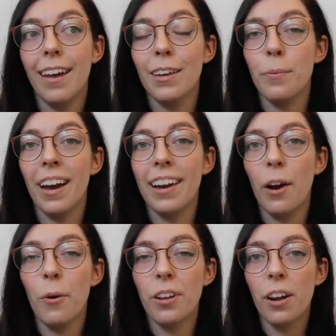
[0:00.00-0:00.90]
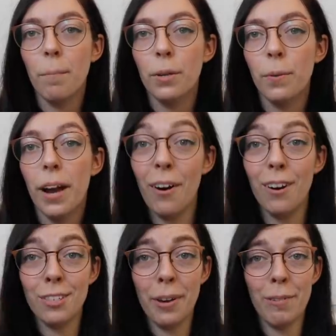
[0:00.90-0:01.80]
Anyway, I now own it on Blu-ray.
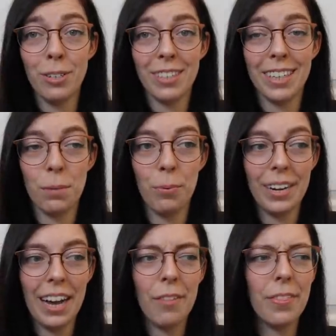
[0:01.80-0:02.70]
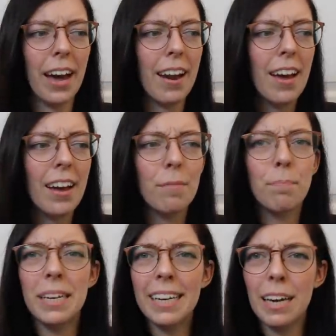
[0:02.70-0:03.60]
Also, I would just like to point out that
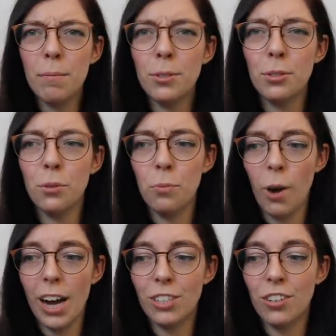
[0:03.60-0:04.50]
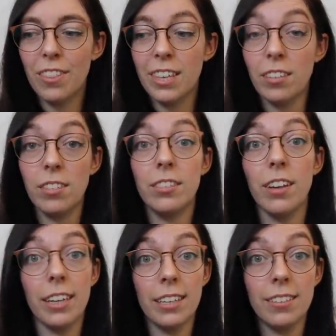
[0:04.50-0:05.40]
being able to watch the
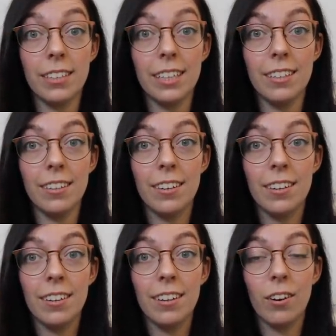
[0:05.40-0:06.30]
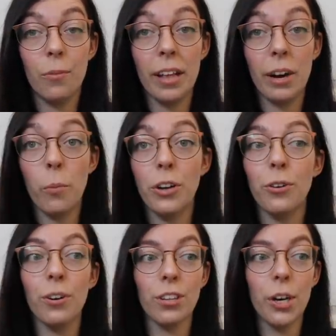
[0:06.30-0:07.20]
study scene, like when
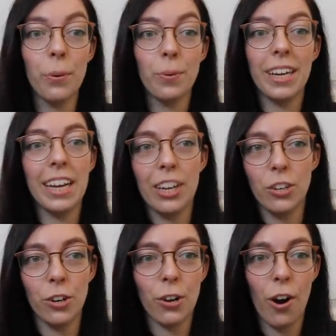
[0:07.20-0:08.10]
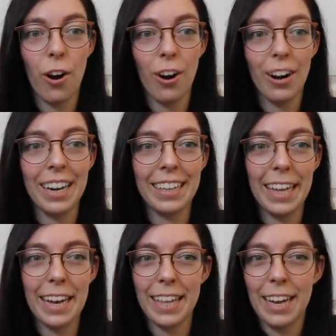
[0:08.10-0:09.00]
you're alone in your car in
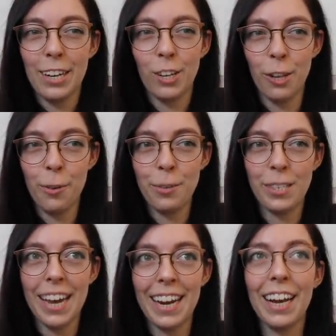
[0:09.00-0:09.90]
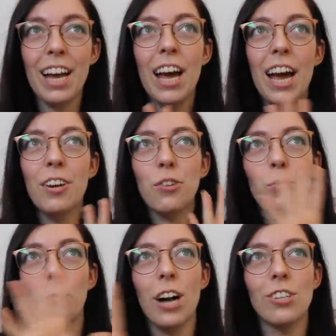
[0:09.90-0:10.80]
like that enclosed setting and
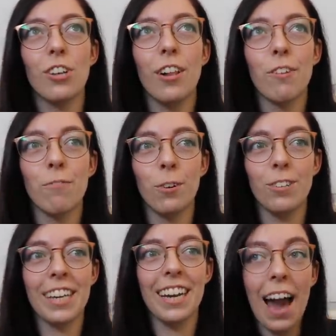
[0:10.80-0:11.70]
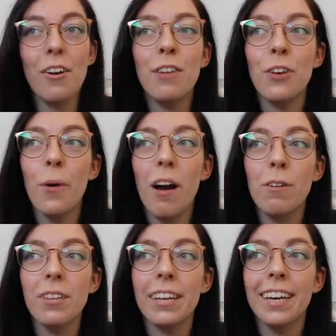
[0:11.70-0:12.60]
just watch it all unfolding, I don't even know
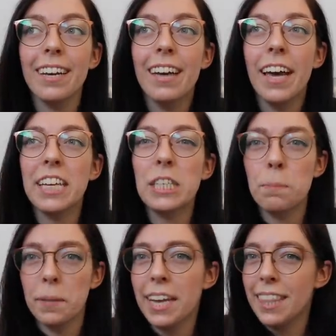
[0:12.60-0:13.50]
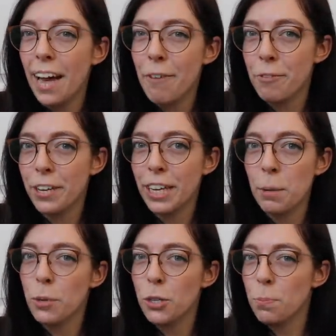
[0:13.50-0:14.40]
how to like explain that
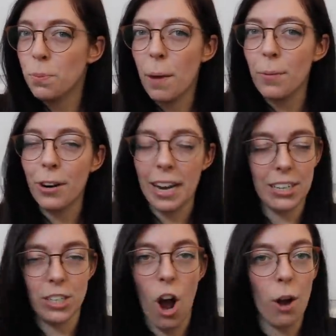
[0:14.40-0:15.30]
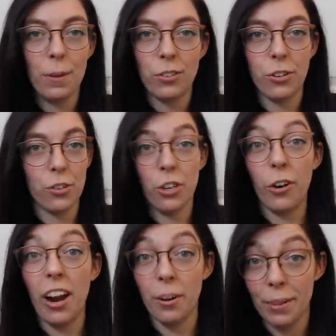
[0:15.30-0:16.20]
feeling, but just Plummer and Armis are just
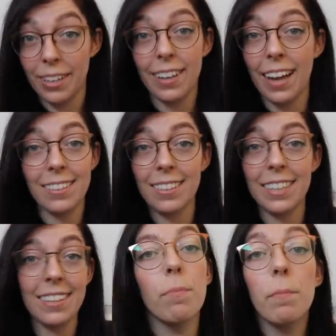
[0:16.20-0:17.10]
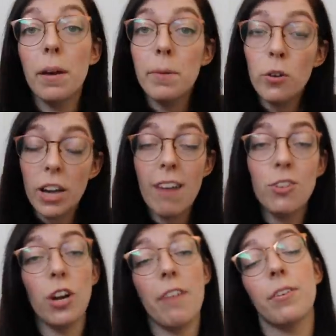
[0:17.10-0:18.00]
incredible at that scene. But maybe you don't have
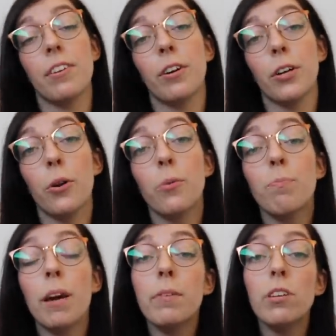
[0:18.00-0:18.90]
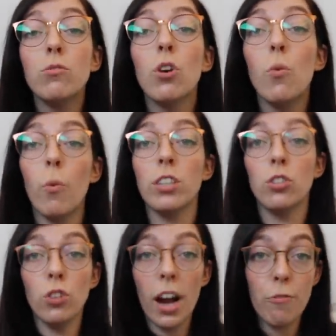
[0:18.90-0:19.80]
a drive-in near you. Maybe you don't want
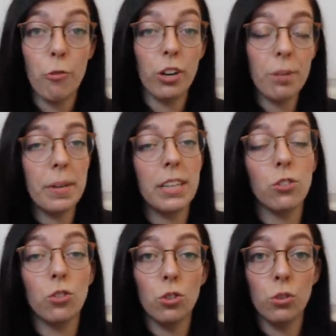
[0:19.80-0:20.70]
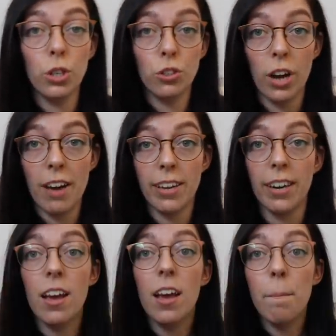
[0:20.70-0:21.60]
to drive 40 minutes to a
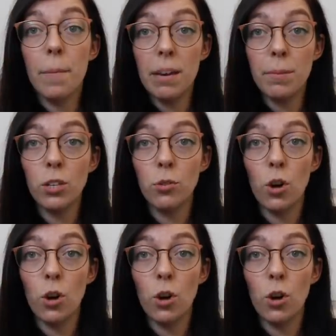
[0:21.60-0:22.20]
drive-in. Maybe you